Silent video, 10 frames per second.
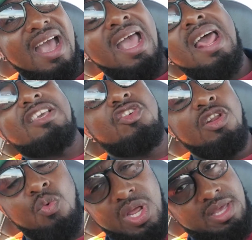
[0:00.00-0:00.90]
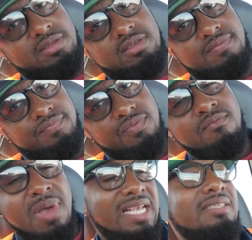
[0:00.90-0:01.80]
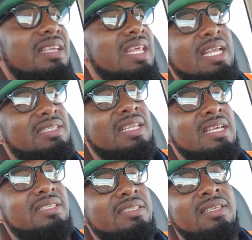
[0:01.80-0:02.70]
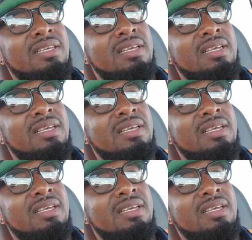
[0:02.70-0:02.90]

and actually win it? Messi needs this.